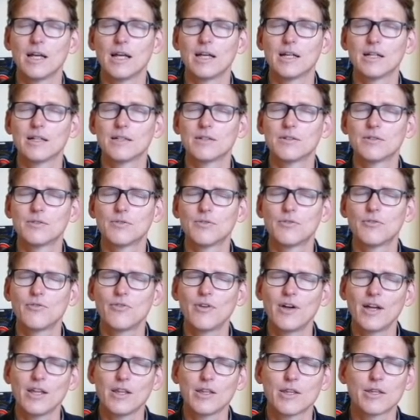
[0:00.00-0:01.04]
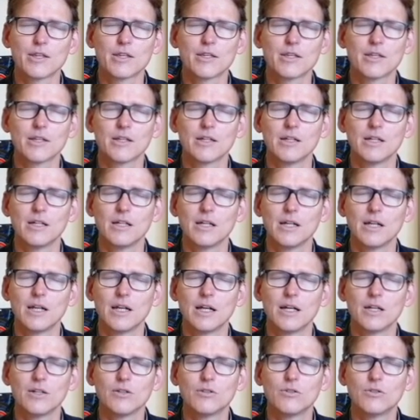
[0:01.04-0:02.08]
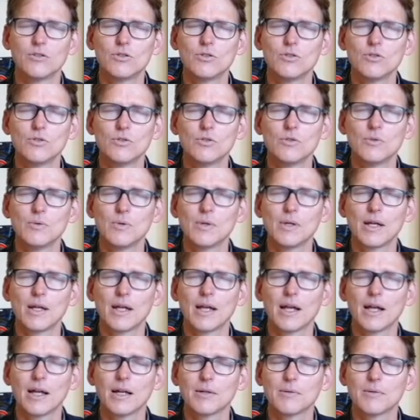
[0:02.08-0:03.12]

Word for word: and faith and to